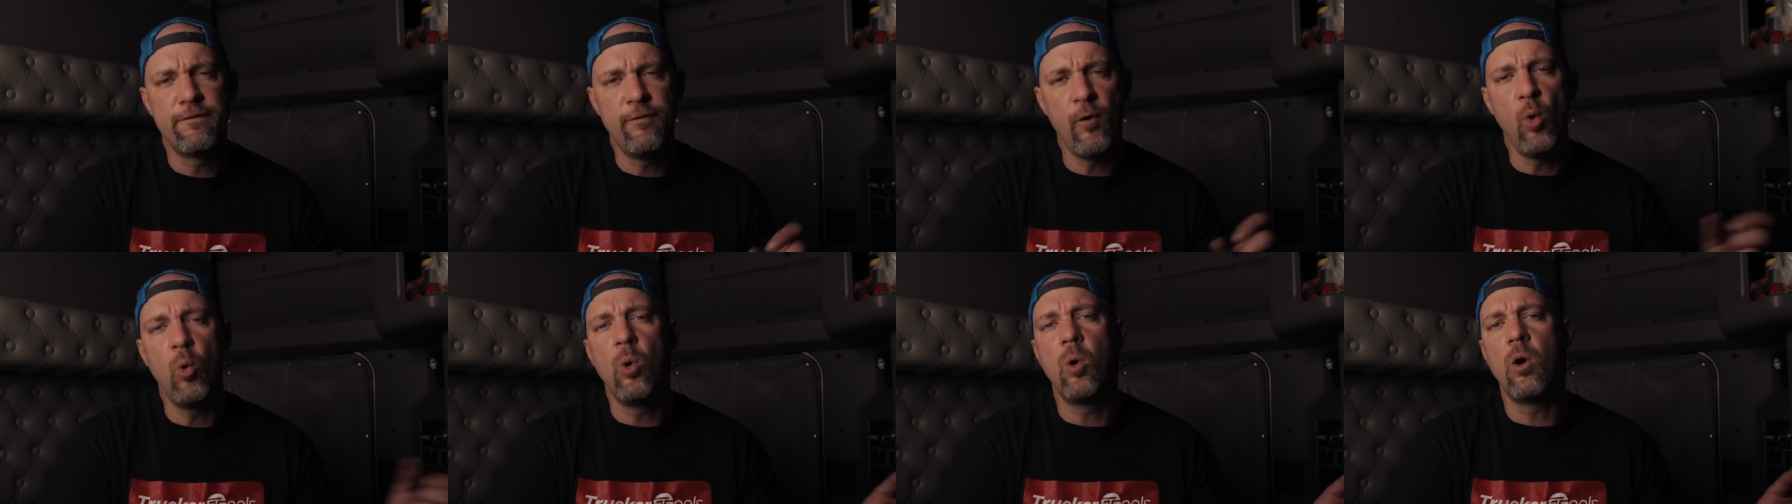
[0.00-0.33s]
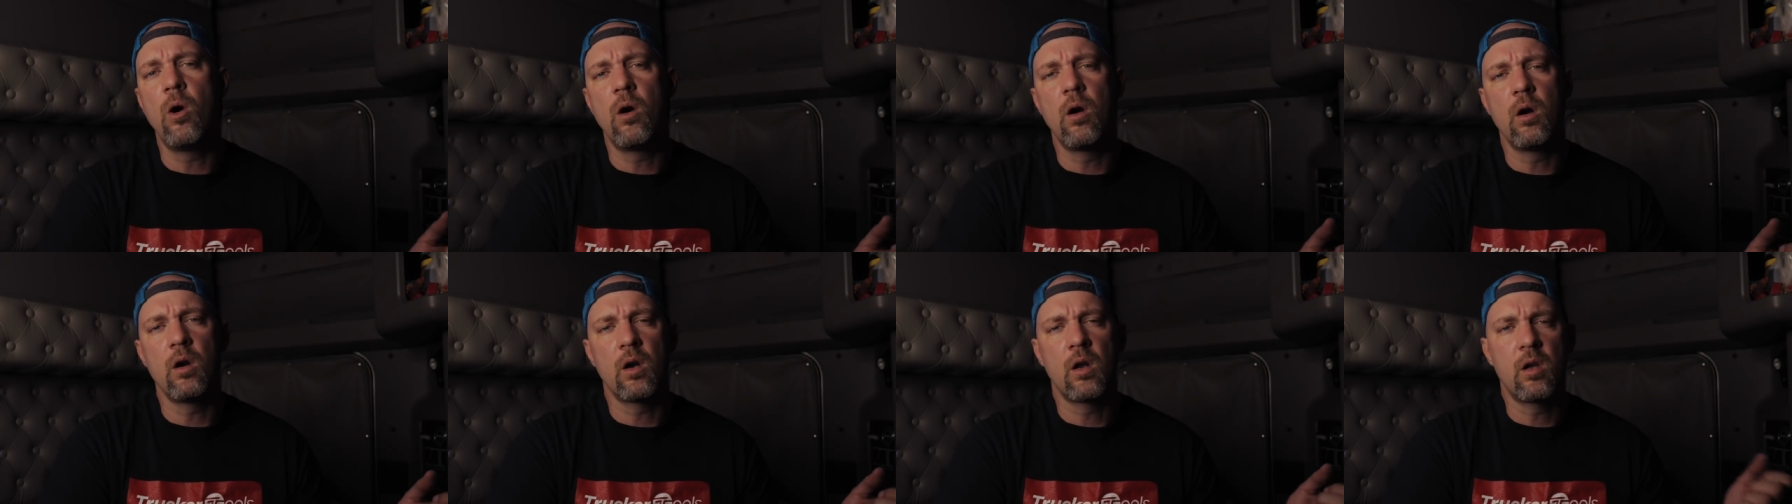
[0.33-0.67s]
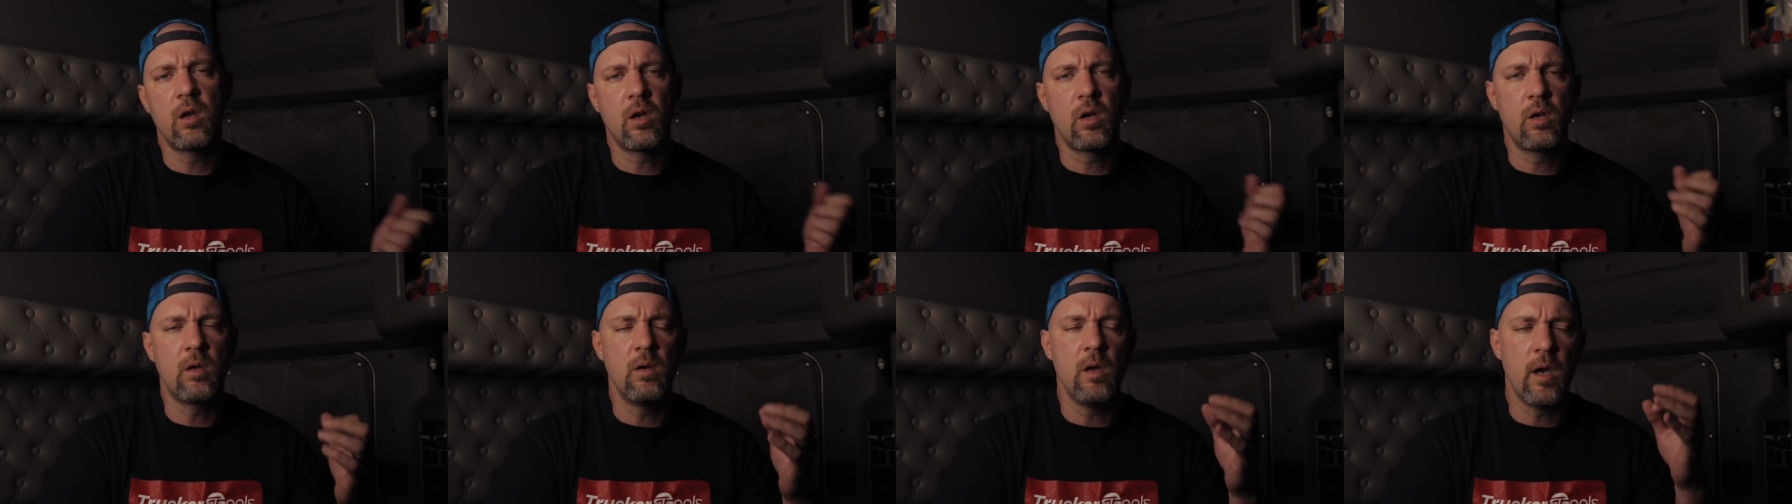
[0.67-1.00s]

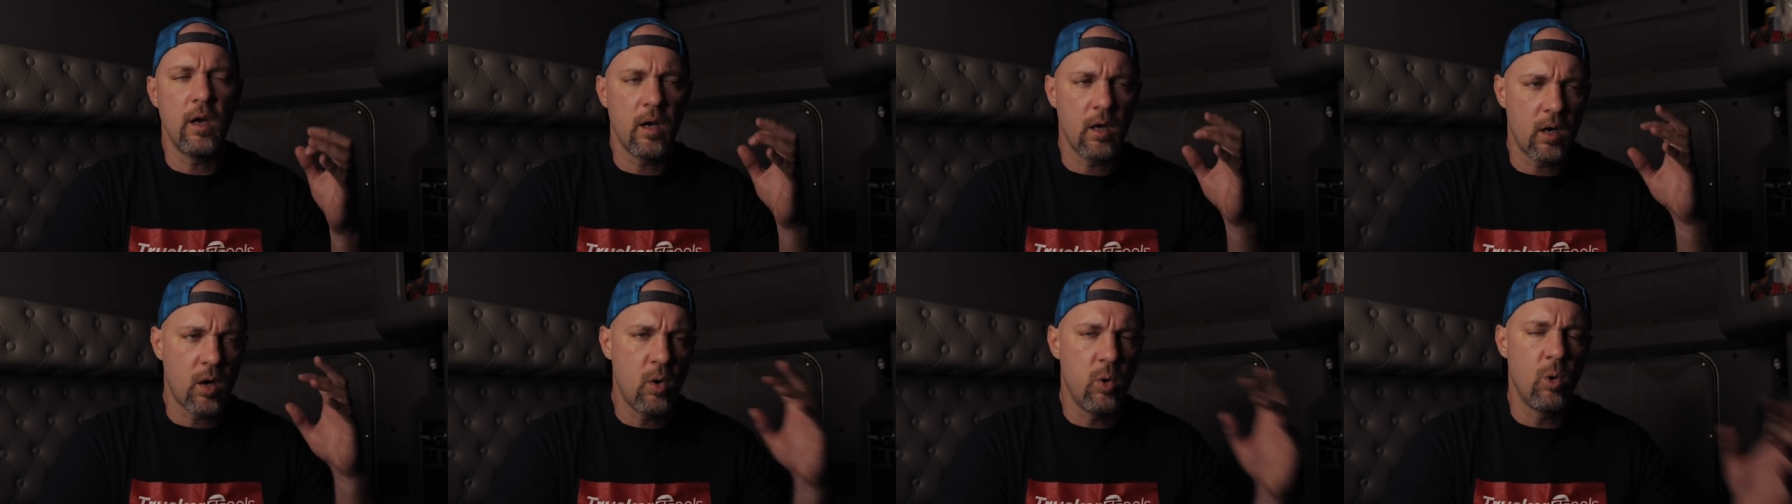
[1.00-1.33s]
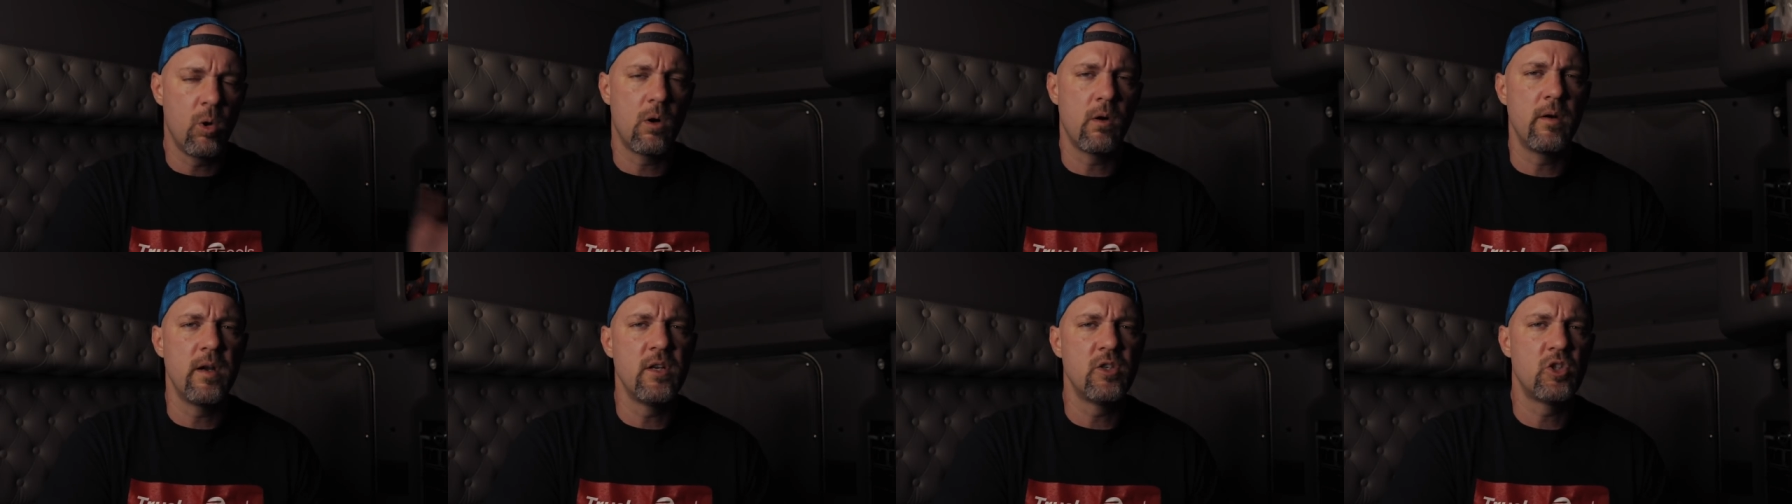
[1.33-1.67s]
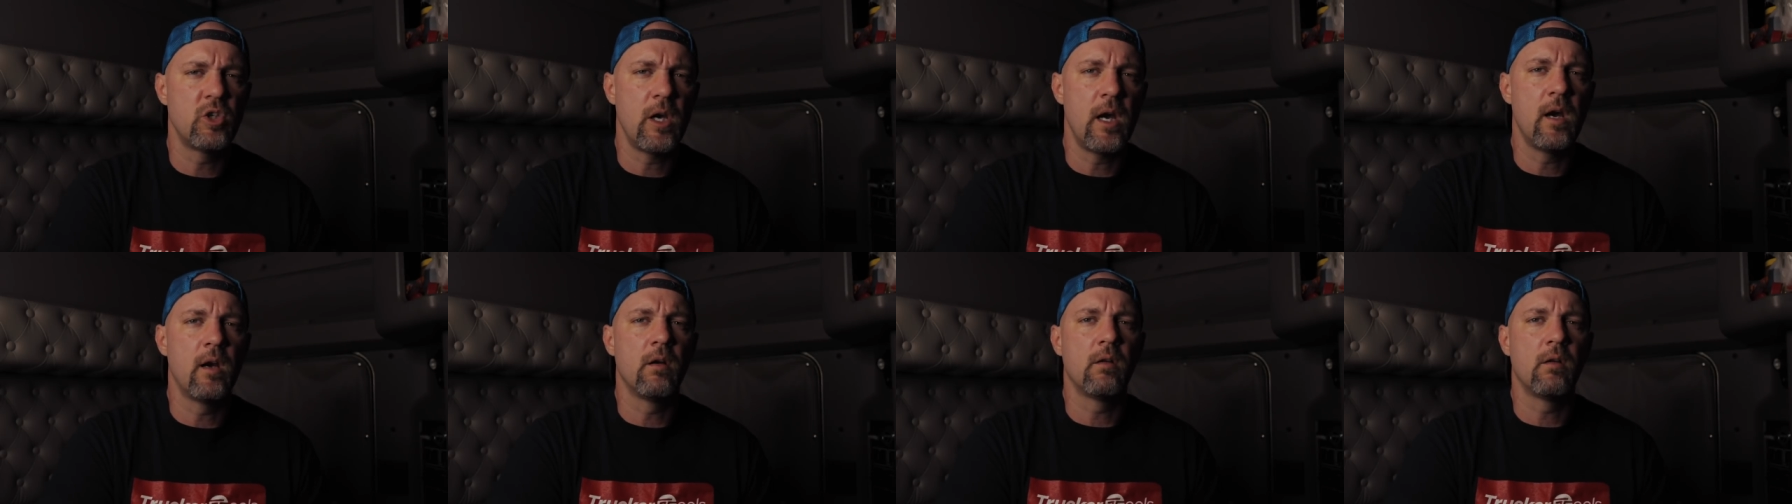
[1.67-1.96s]
four uh, quarter inch